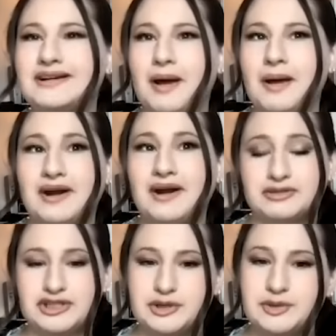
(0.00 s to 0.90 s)
bought a, a pair
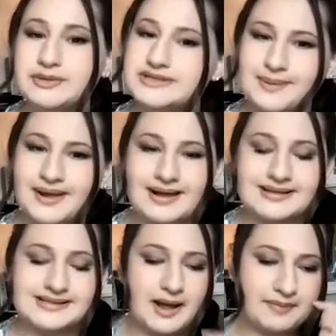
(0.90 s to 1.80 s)
of shoes
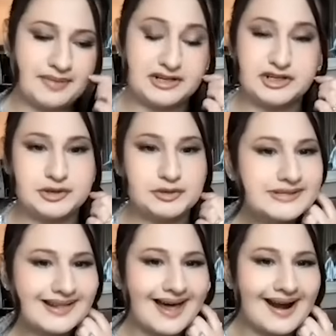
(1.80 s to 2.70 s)
because um, the
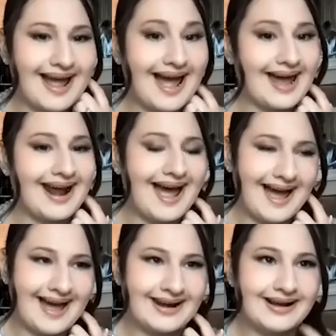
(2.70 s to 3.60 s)
shoes that I had
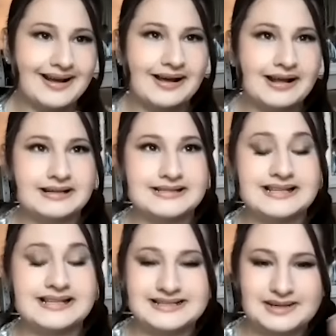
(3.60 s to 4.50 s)
had
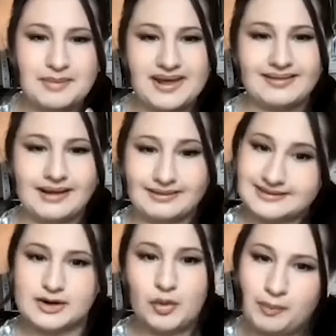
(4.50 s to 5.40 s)
sent to me in like
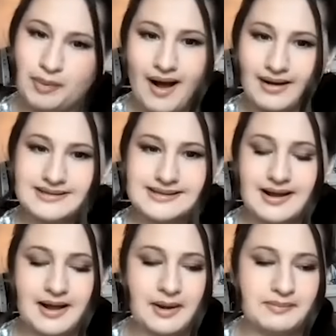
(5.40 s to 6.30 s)
this little box
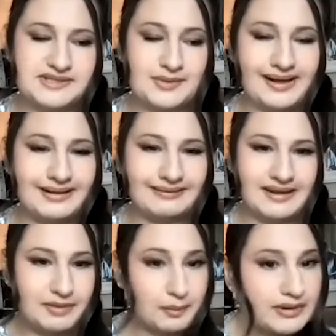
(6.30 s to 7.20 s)
um, so I could
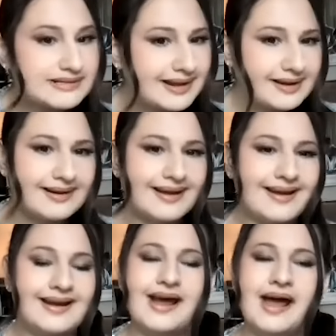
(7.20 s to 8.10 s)
leave the prison
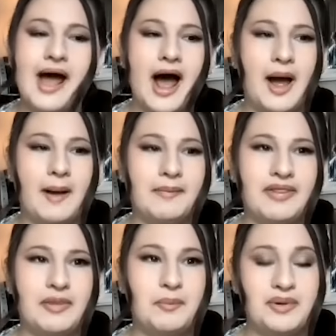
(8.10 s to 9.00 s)
in um,
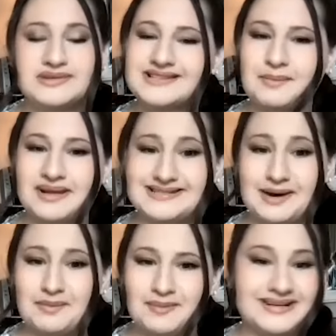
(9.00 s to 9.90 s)
the boots that my
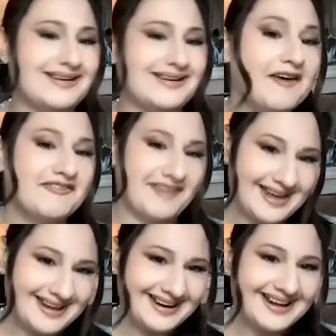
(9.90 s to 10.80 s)
stepmom did not
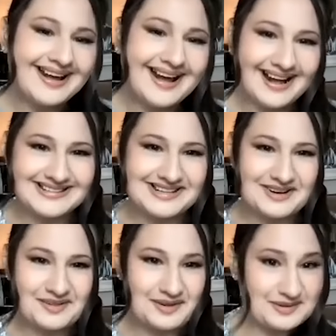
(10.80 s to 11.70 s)
fit. And
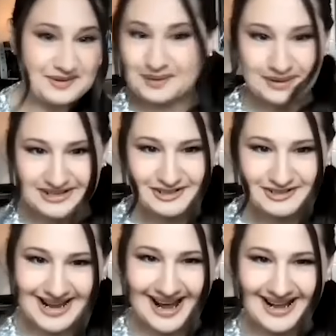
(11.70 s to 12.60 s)
so those are the only
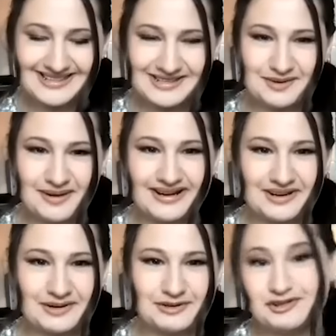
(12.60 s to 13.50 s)
shoes I had. So we had
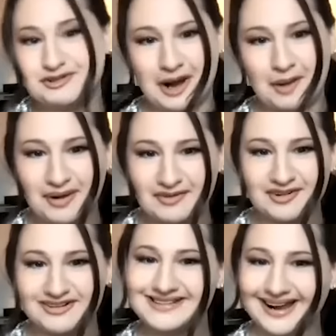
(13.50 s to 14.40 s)
to go shoe shopping
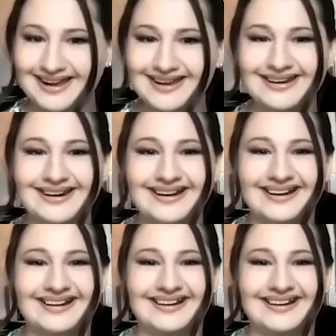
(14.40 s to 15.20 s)
for a second.